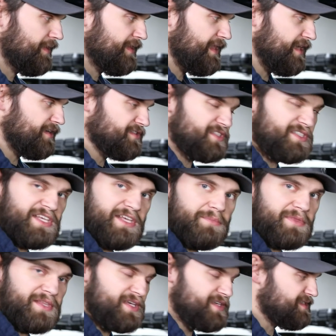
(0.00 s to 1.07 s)
That'll just
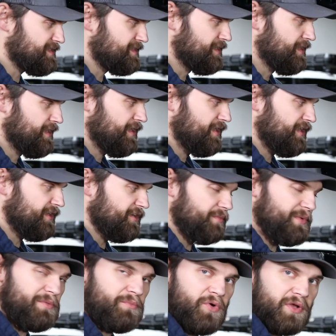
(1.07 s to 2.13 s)
keep this a little
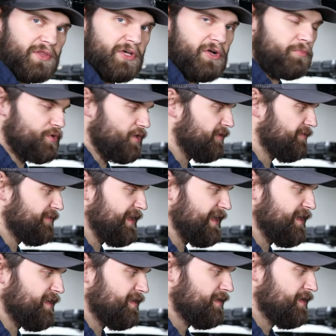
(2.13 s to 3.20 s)
bit more low
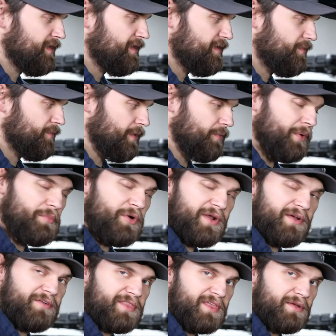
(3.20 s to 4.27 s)
profile when we put
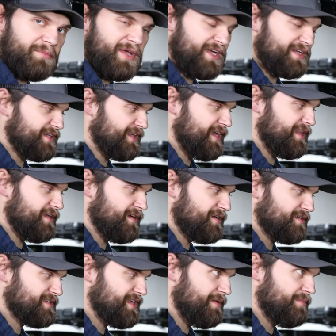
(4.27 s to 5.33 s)
everything back
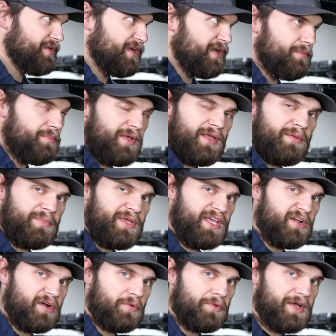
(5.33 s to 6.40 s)
together, tape it up, and
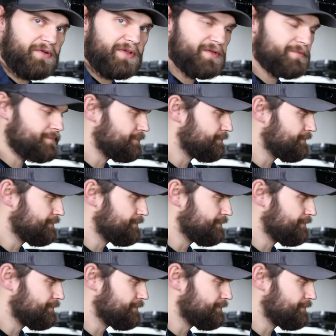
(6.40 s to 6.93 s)
begin our routing.